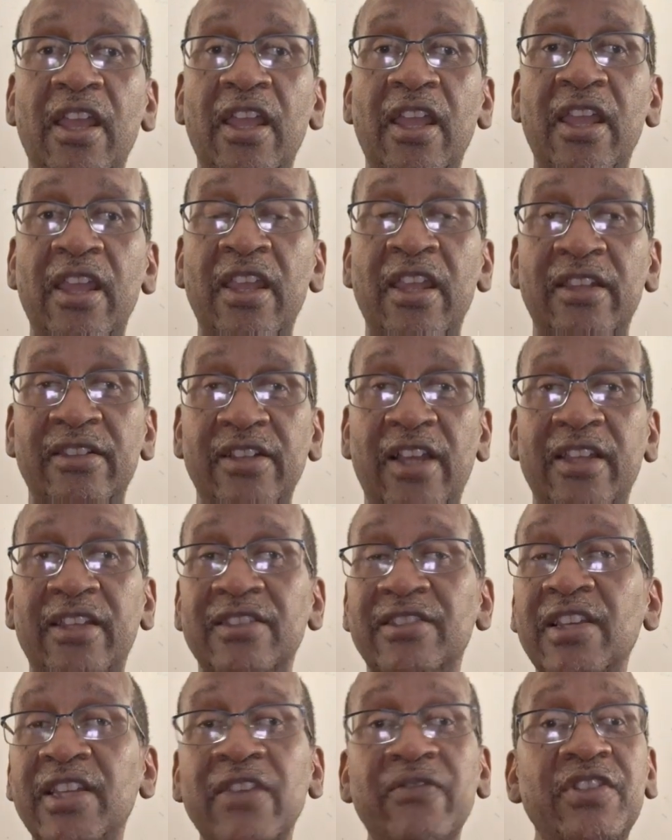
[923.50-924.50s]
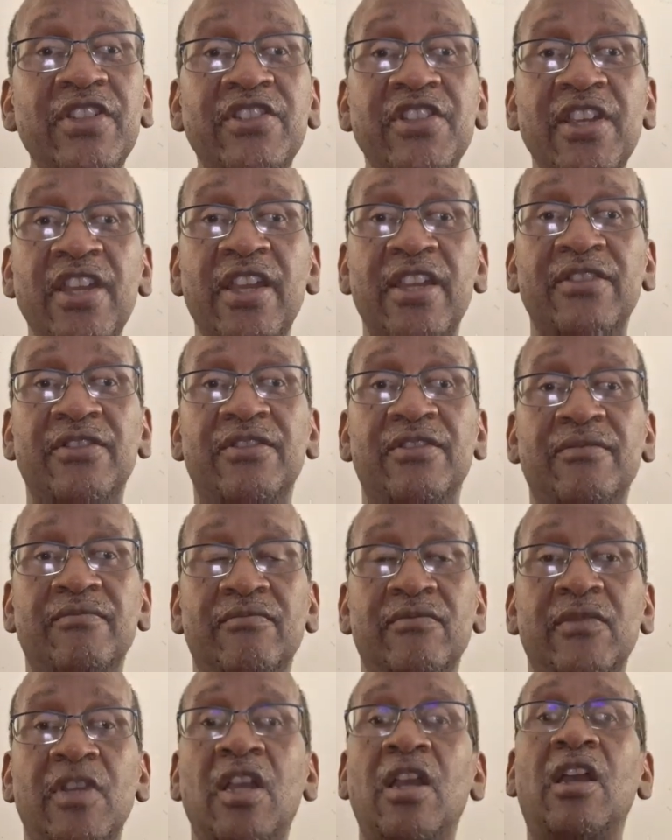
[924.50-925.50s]
And like I said, give it a chance.
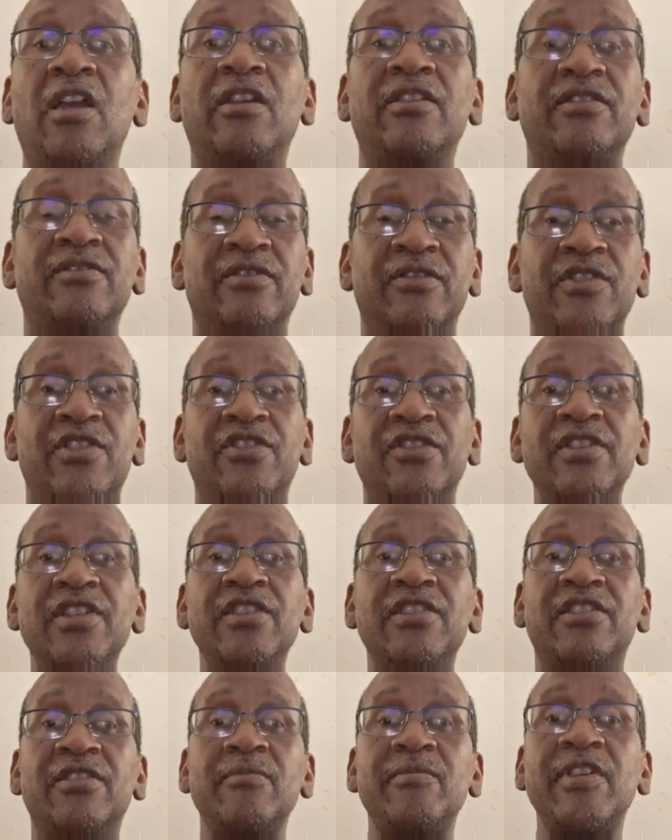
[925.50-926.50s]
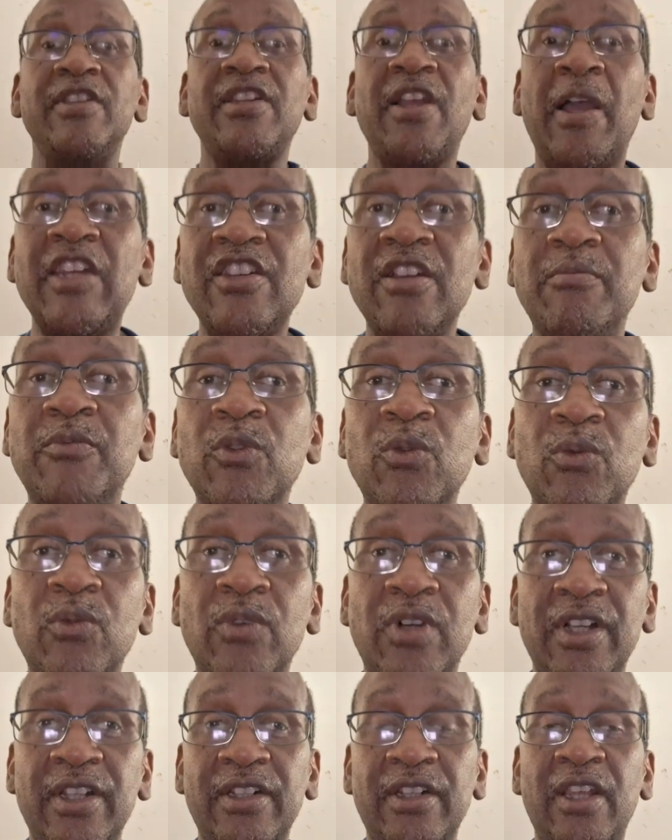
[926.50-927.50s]
Which leads to me now number
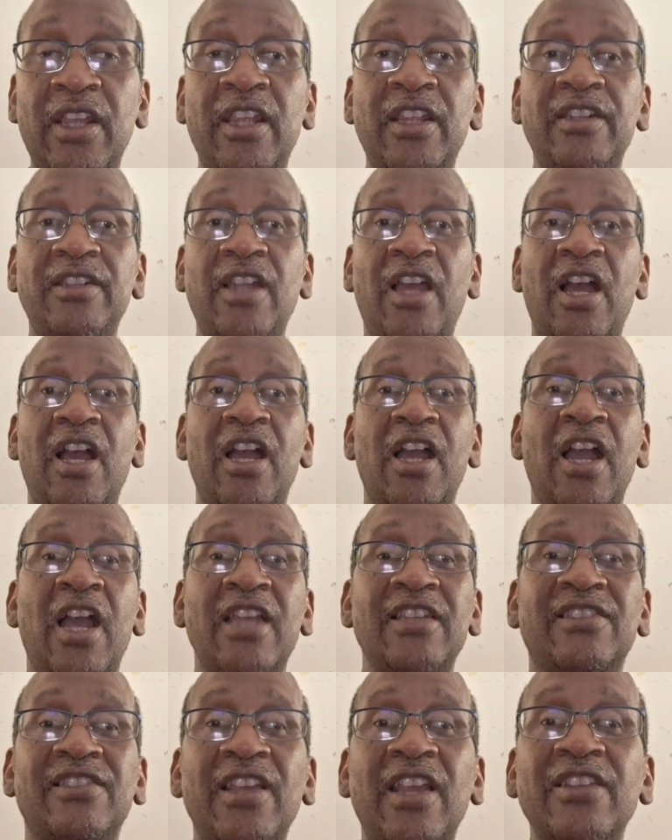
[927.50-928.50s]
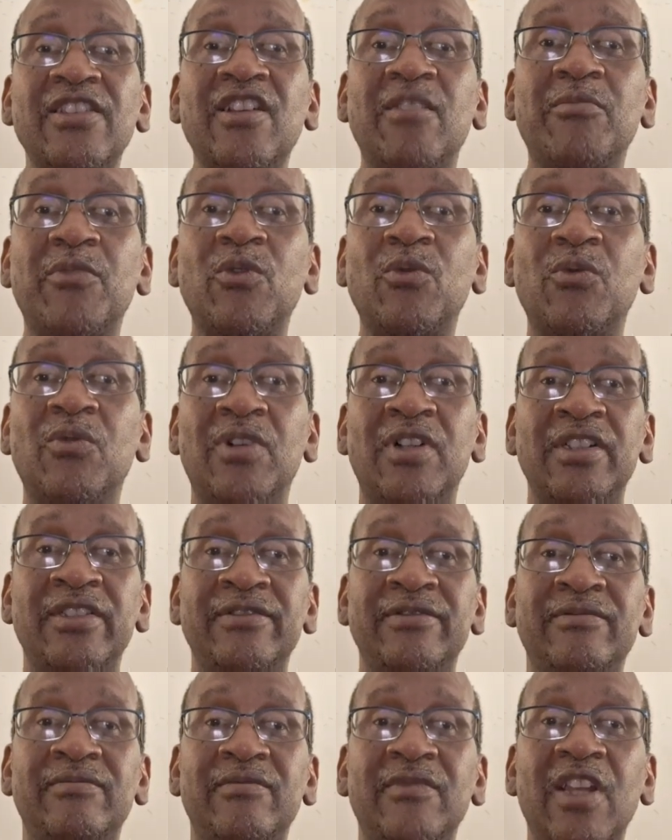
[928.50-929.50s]
one. And I say number
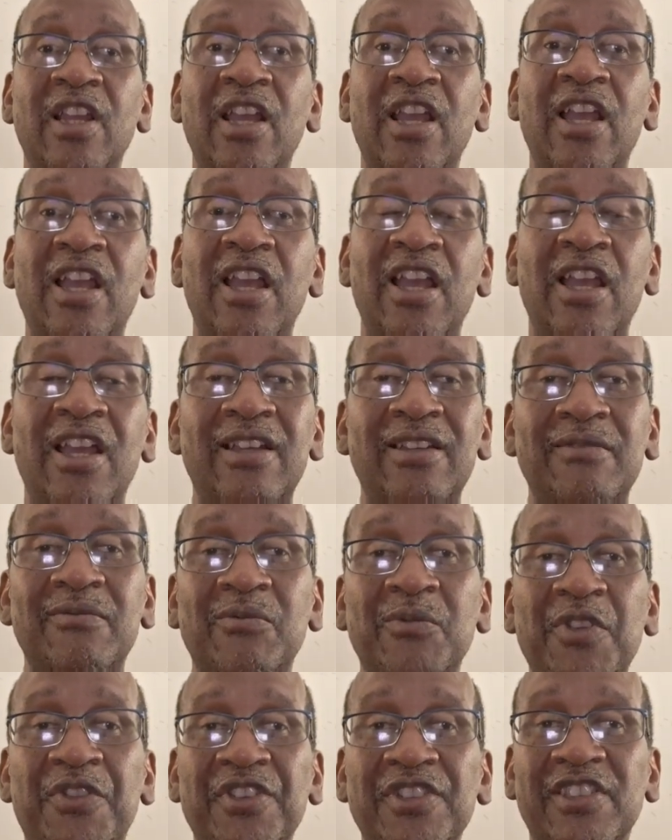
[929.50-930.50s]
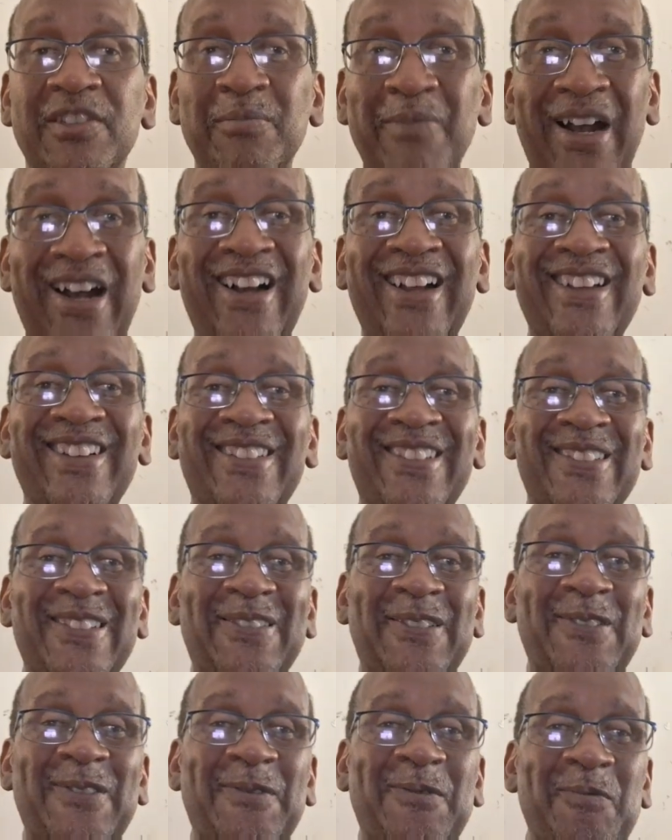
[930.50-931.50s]
one with a smile
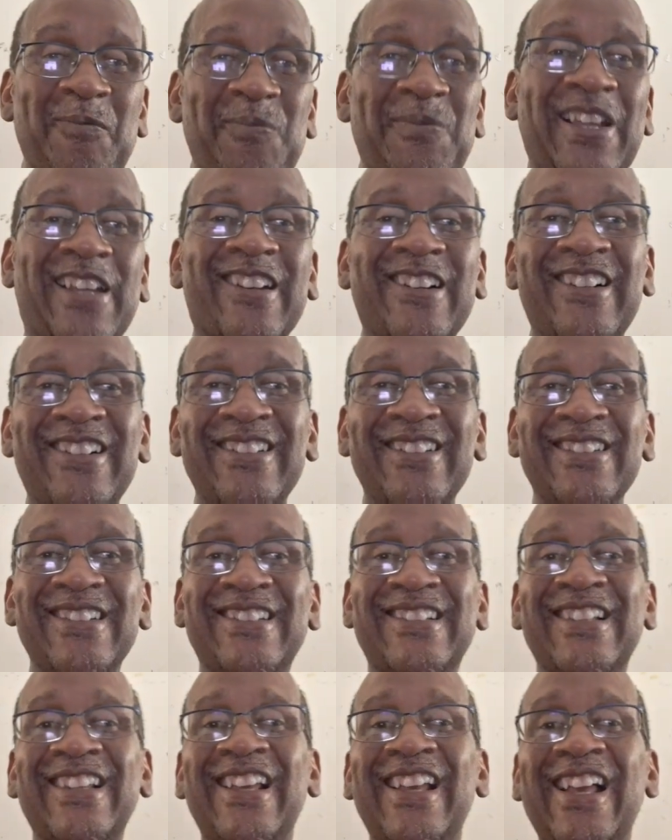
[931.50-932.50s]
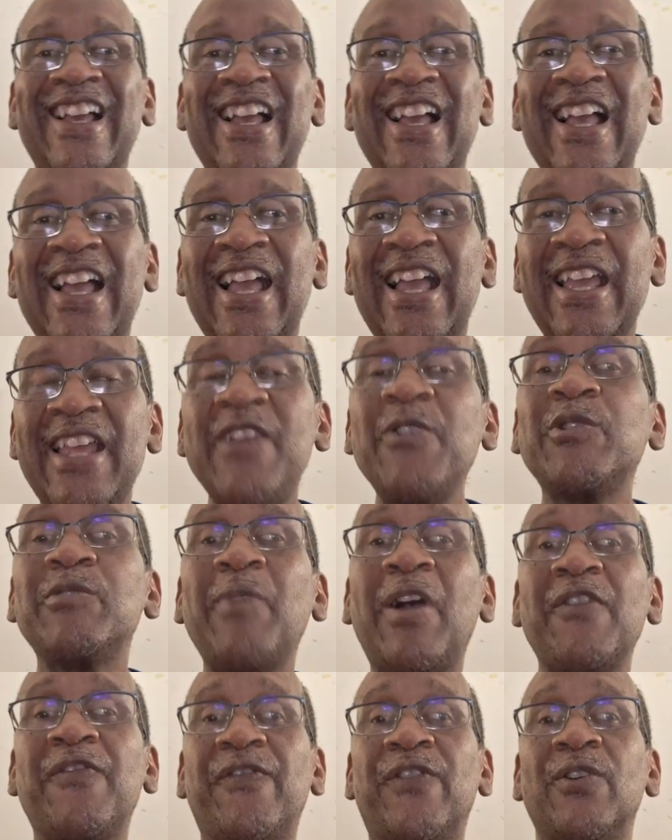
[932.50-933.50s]
because it was
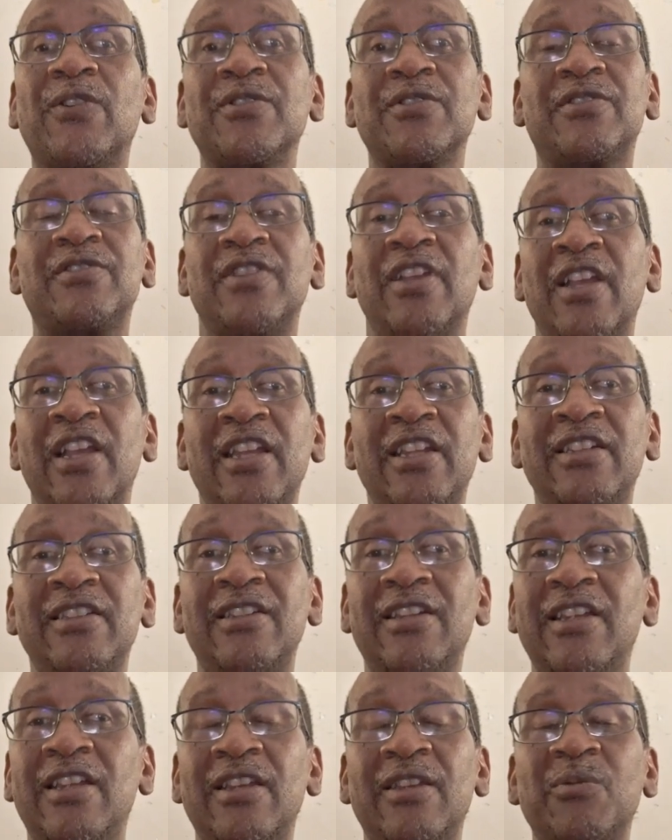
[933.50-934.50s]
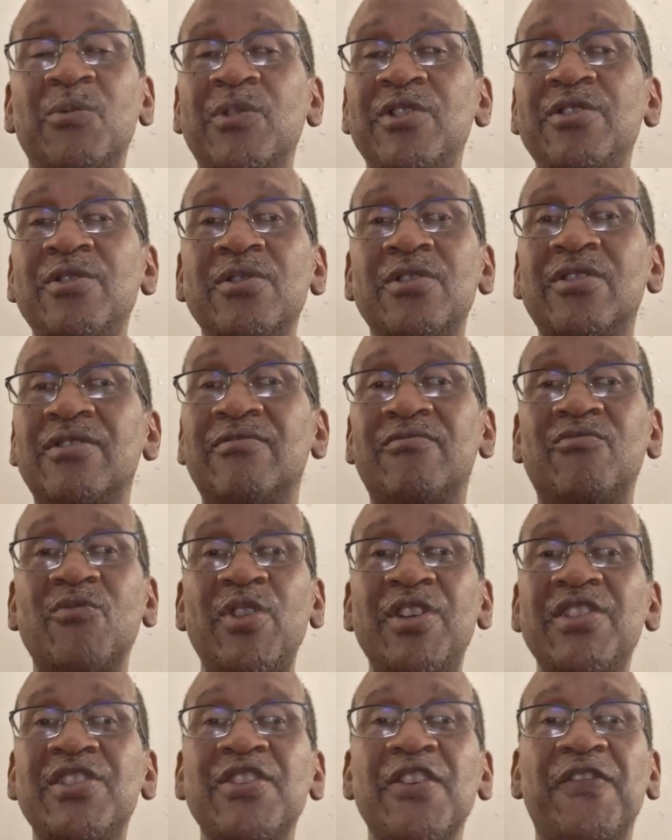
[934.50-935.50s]
my first. And when
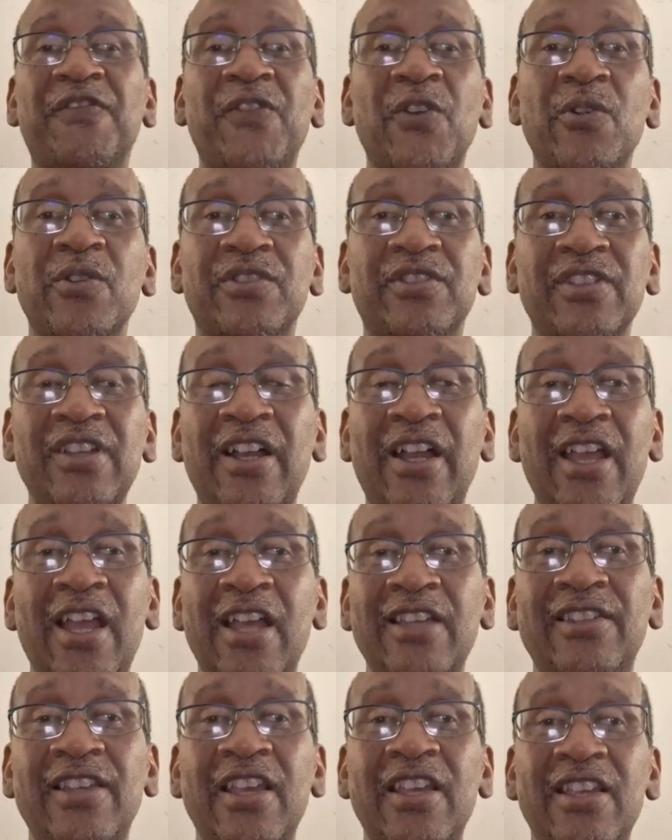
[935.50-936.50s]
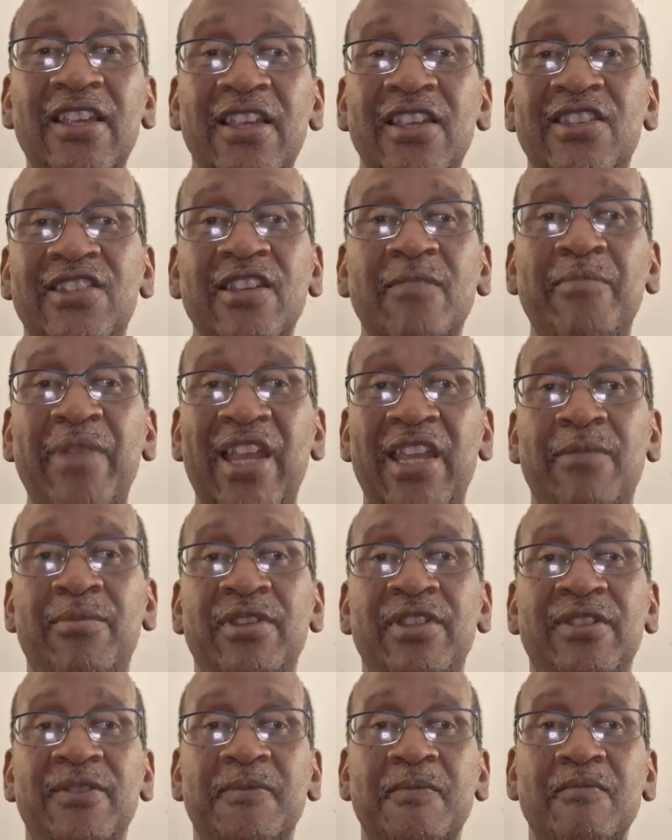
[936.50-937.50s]
it's your first, I say it's your
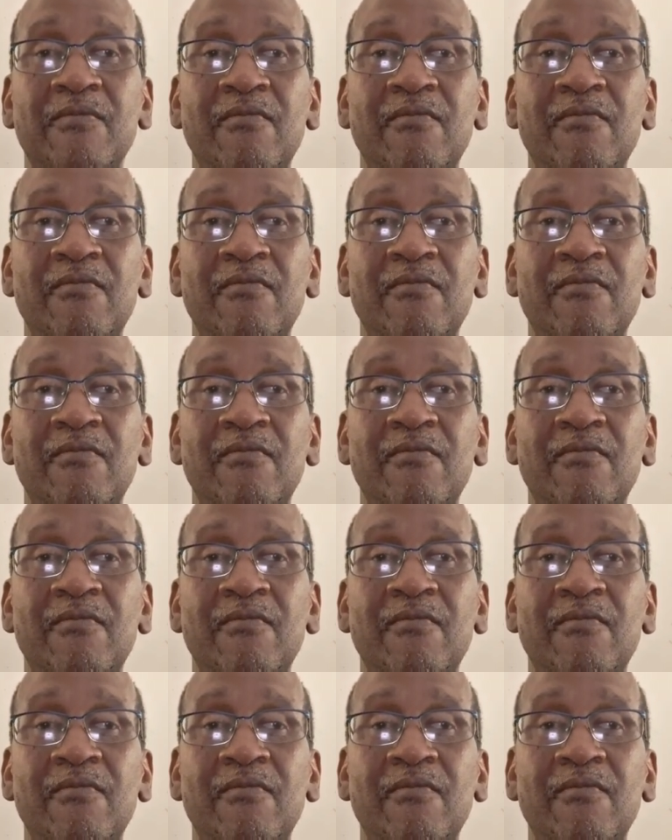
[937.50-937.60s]
baby.